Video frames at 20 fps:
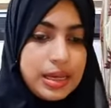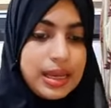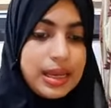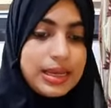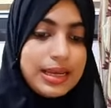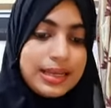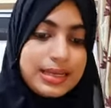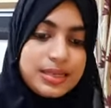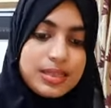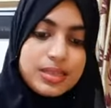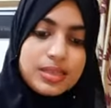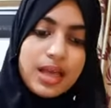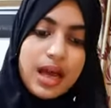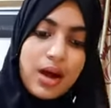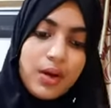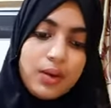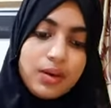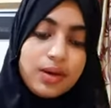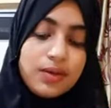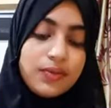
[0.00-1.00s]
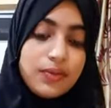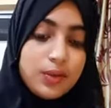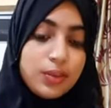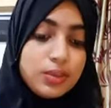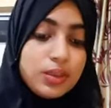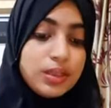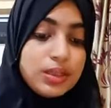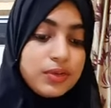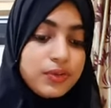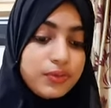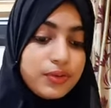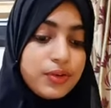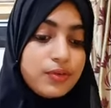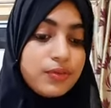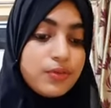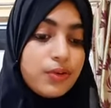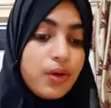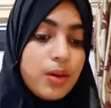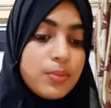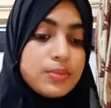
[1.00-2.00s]
let us now review the different
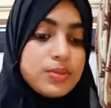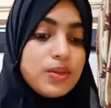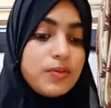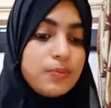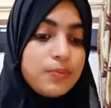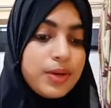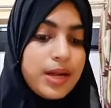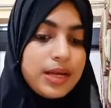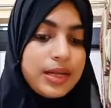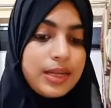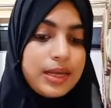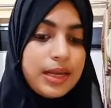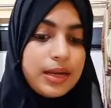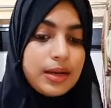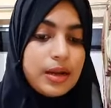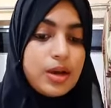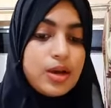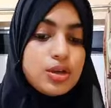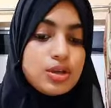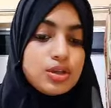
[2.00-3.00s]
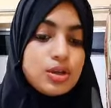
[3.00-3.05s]
forms of predicate.